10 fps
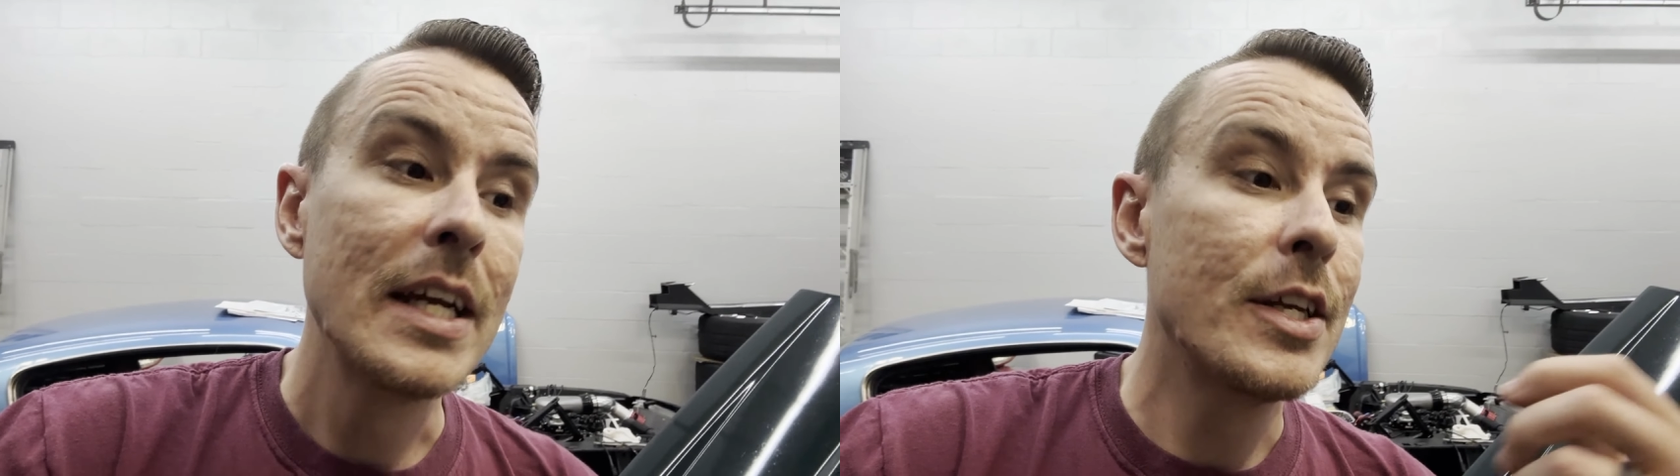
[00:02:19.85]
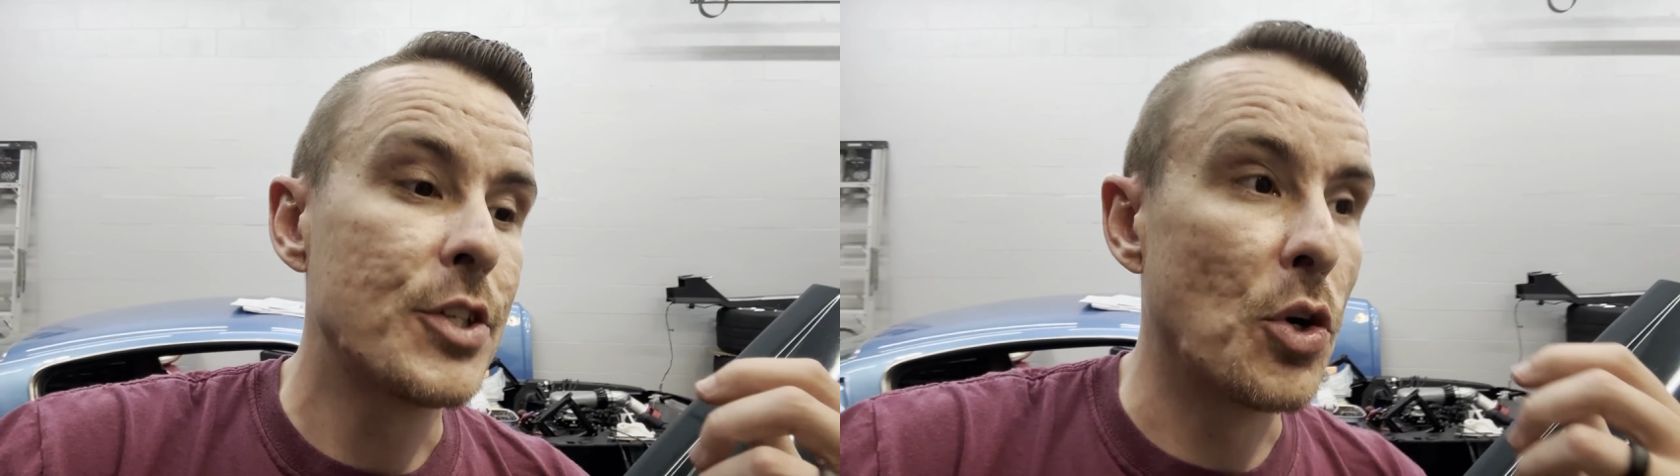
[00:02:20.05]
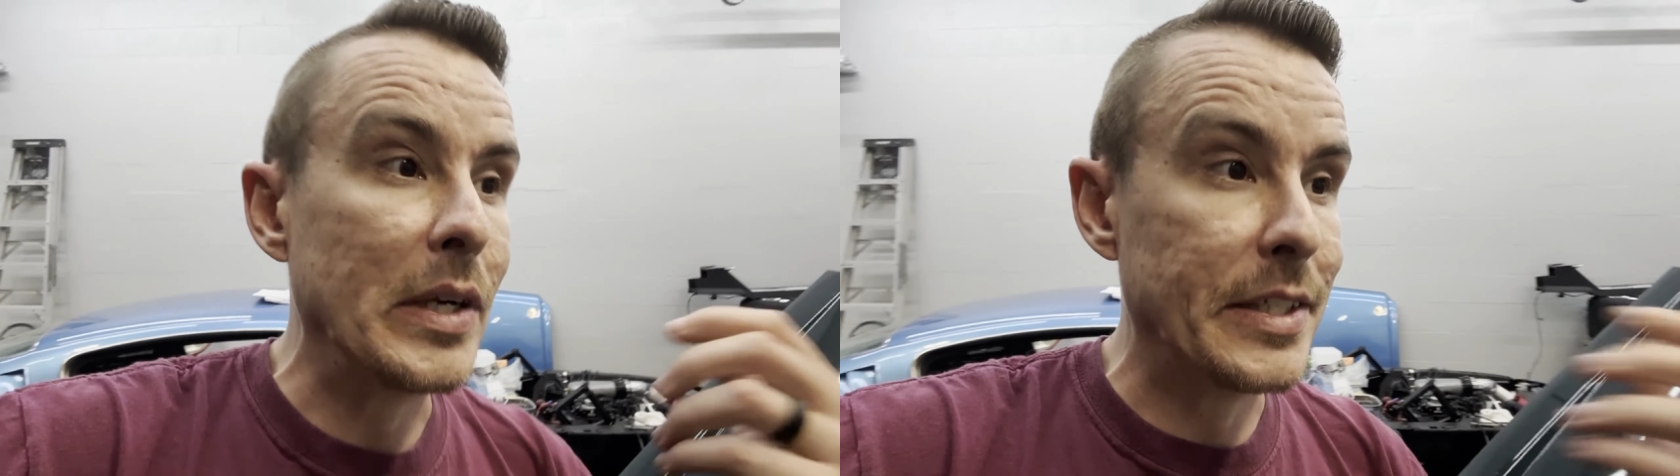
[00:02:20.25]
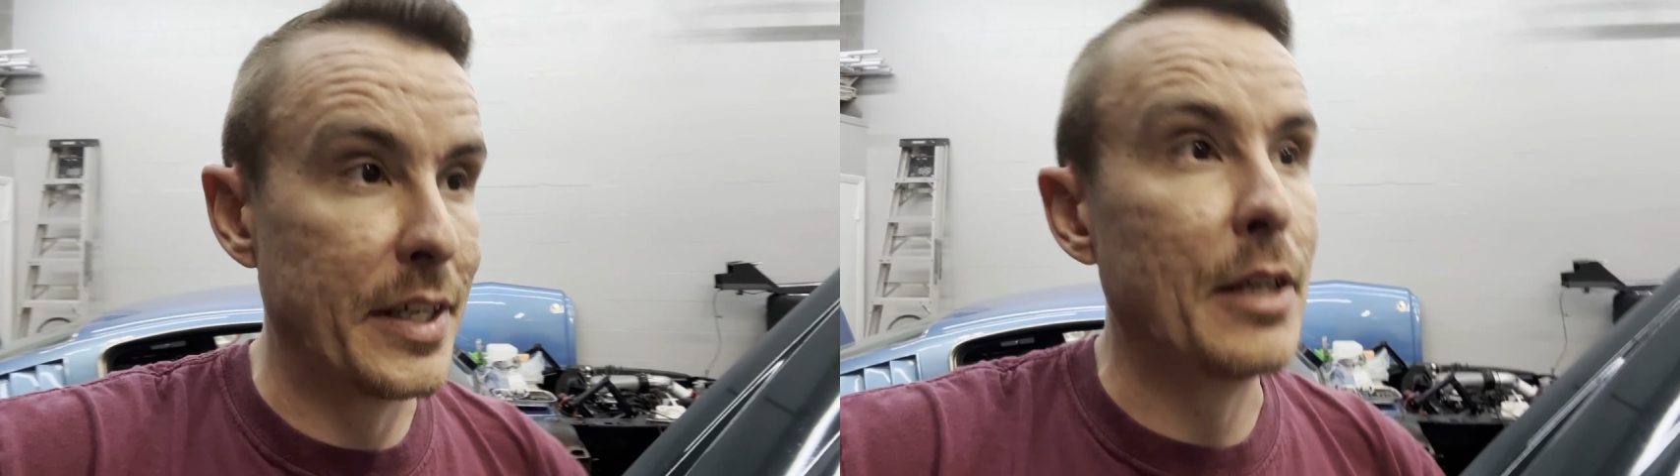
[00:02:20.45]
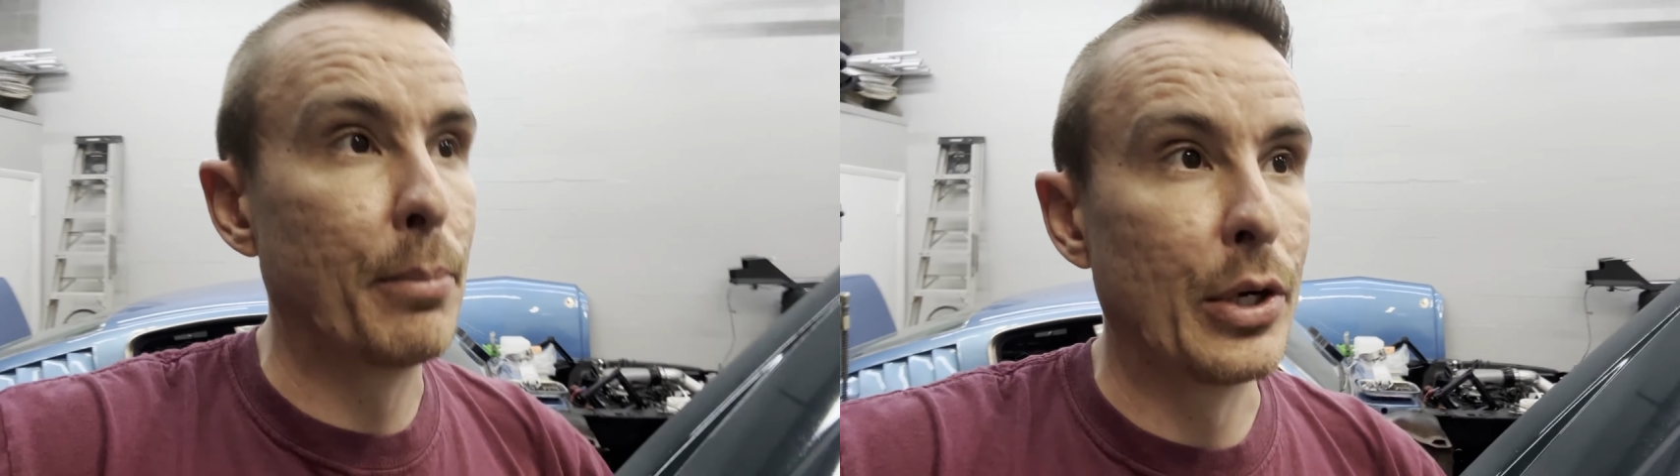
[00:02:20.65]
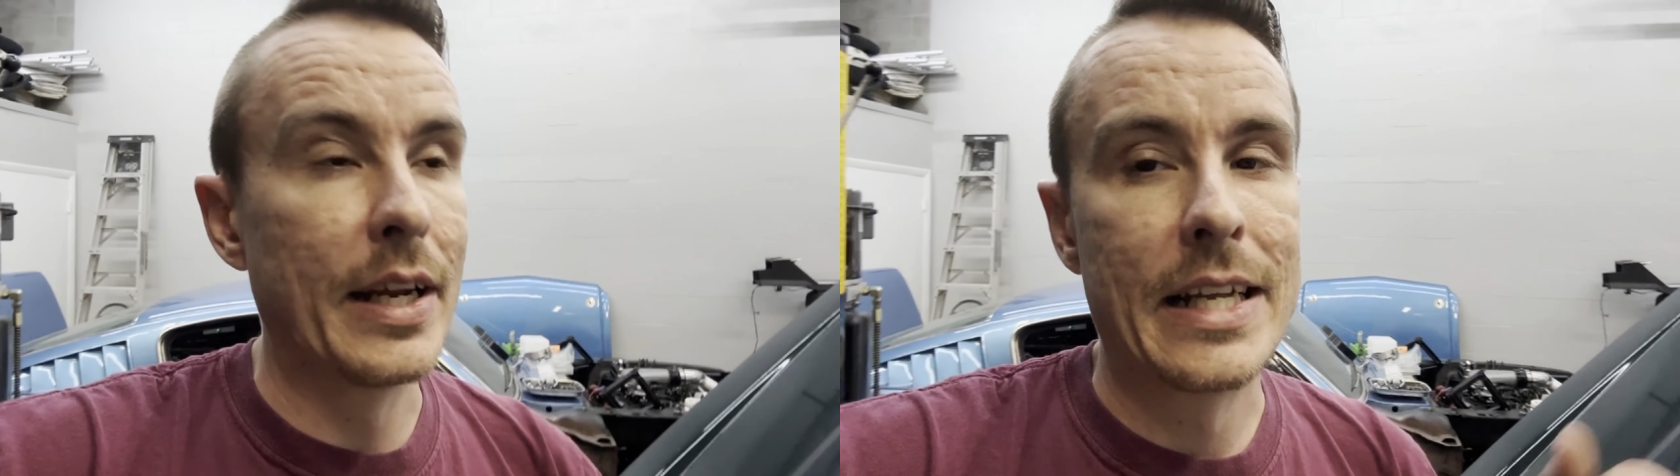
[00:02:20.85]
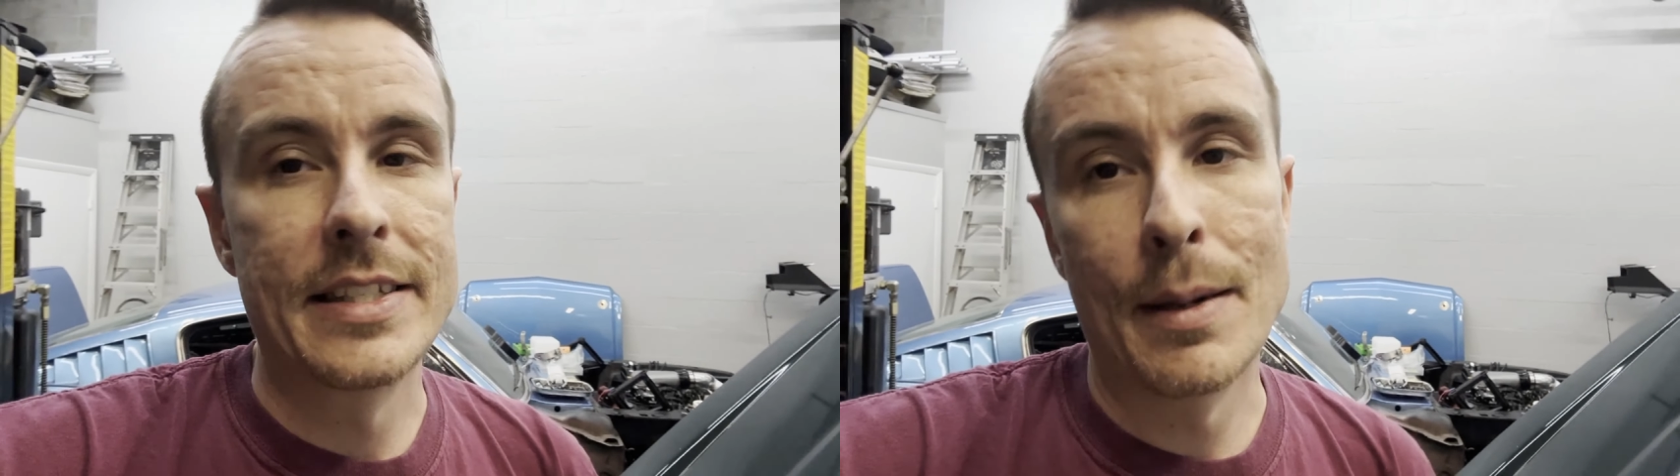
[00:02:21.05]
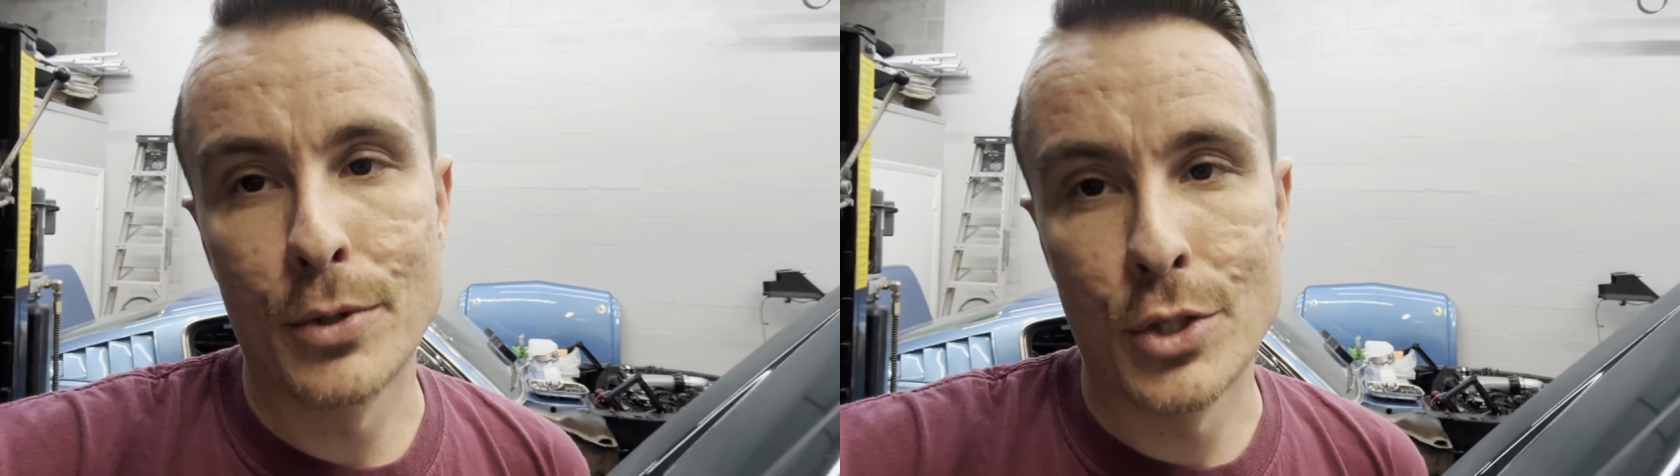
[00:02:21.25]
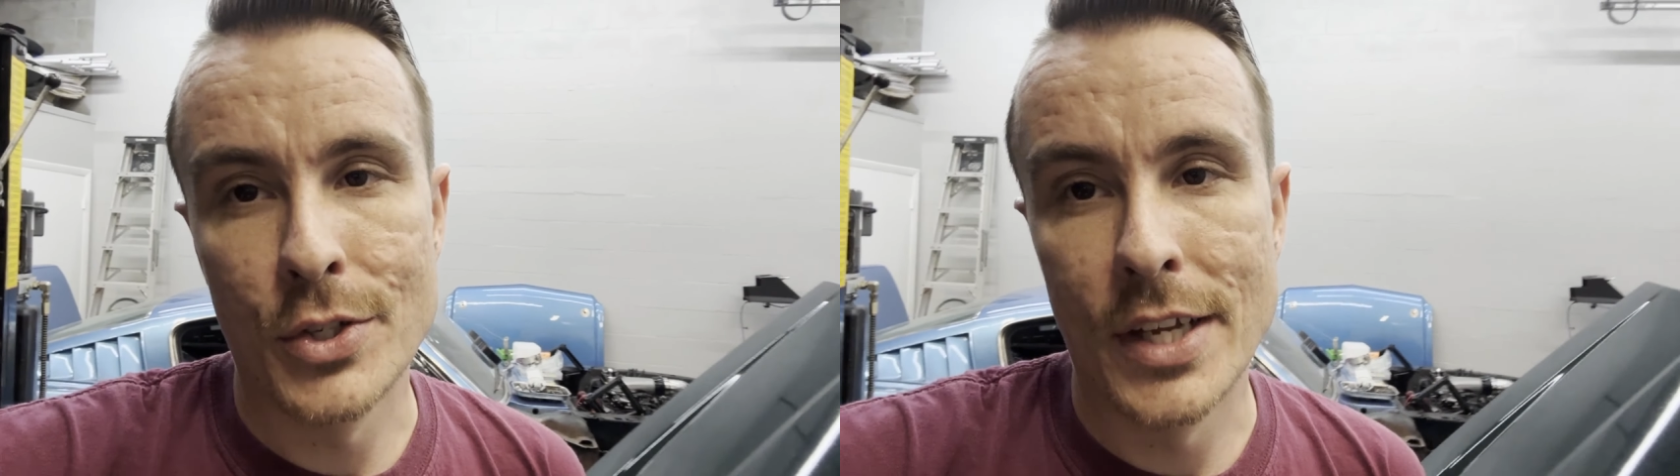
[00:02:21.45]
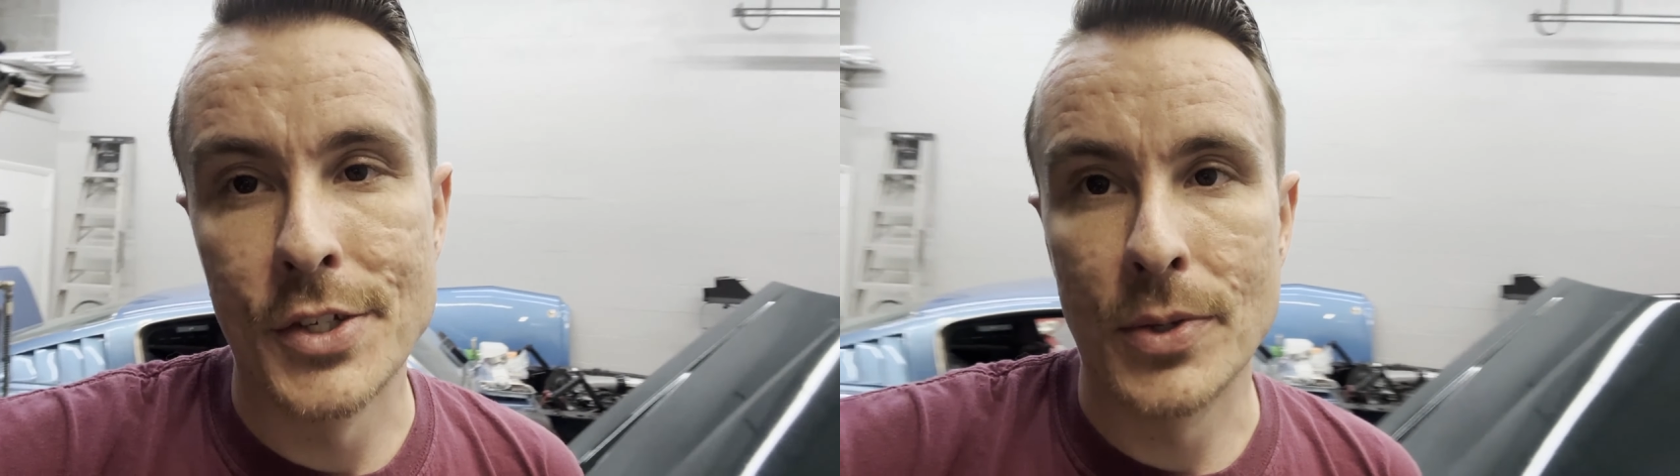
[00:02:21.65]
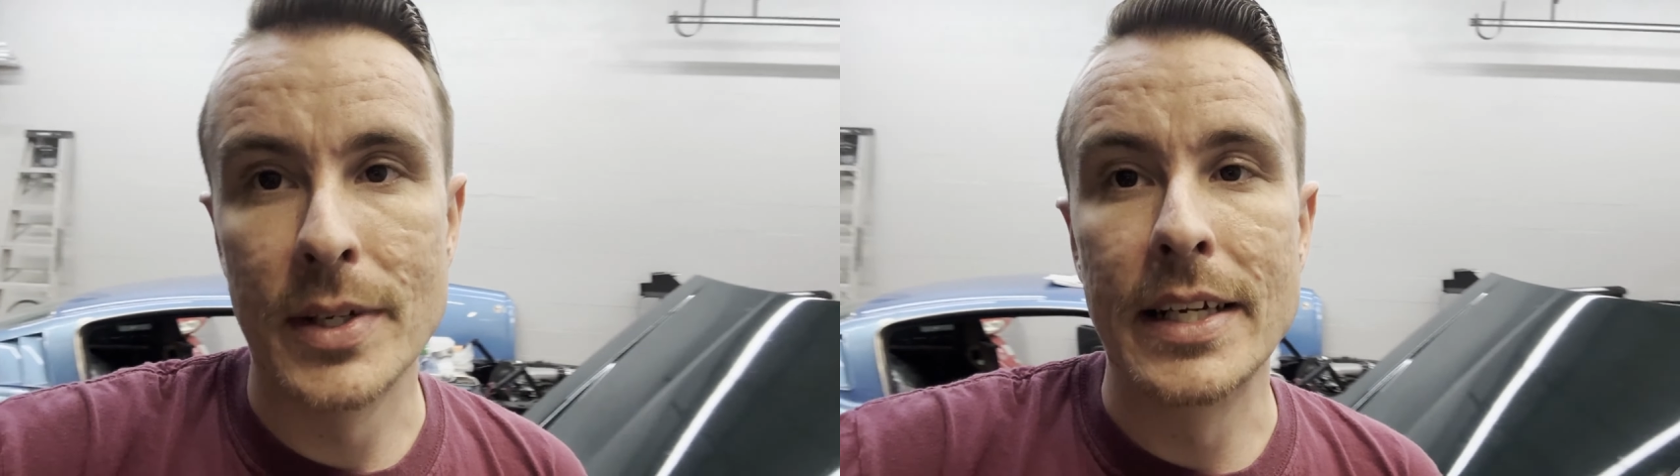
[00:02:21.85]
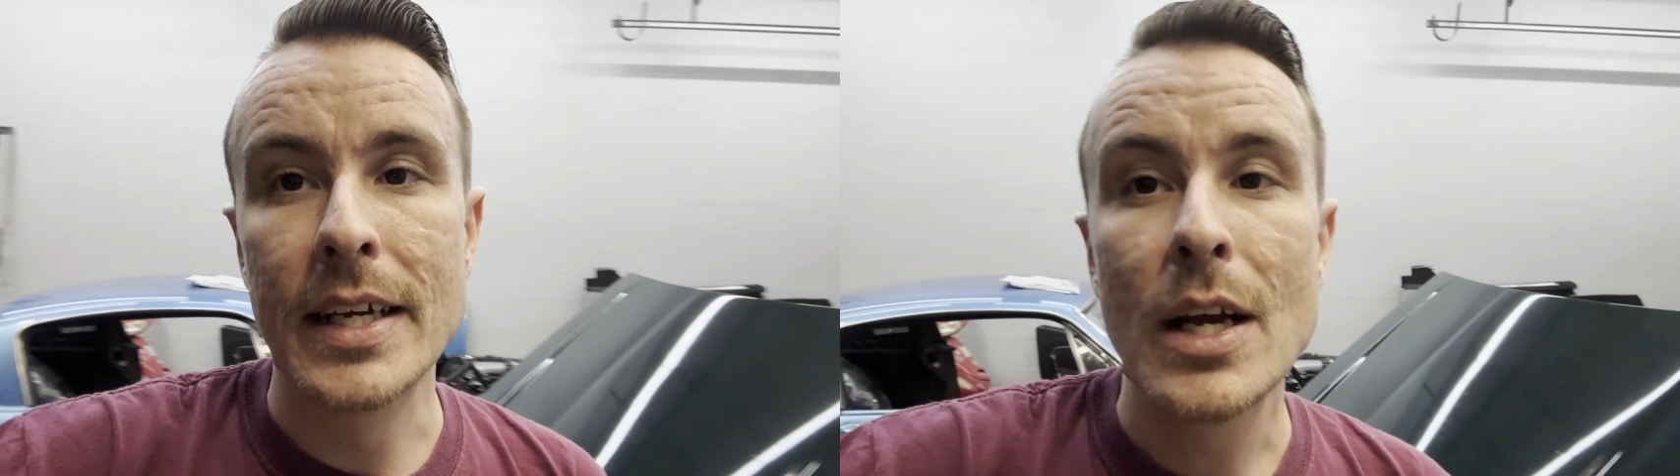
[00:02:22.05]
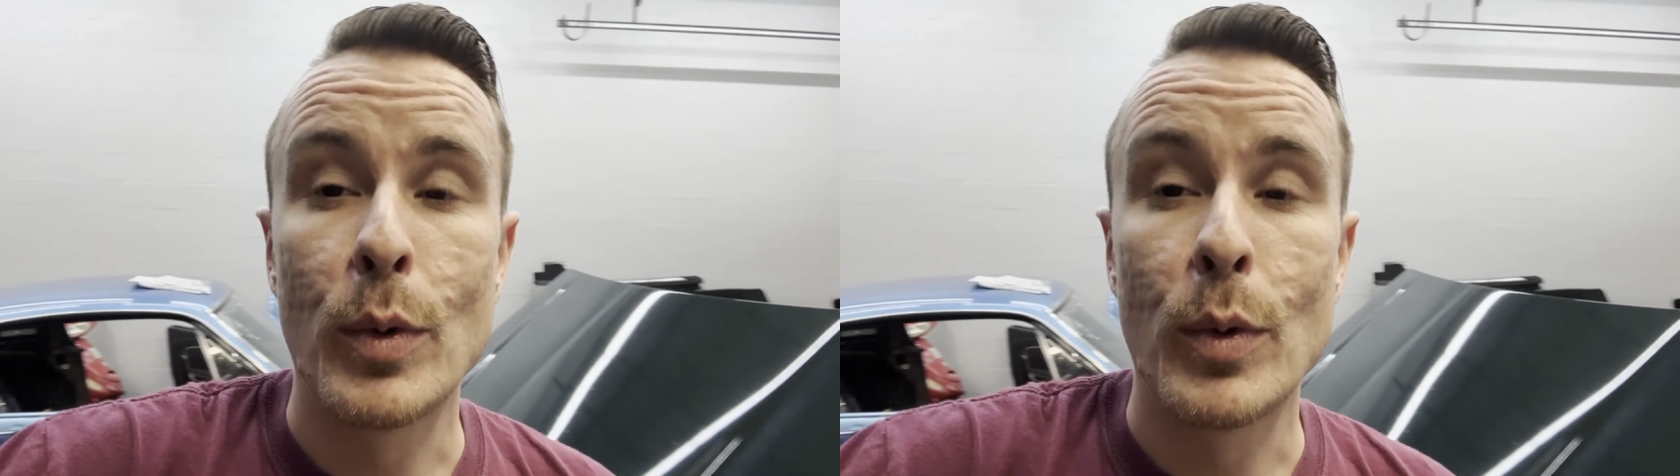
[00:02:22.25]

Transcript: So we did put a temperature sensor in it.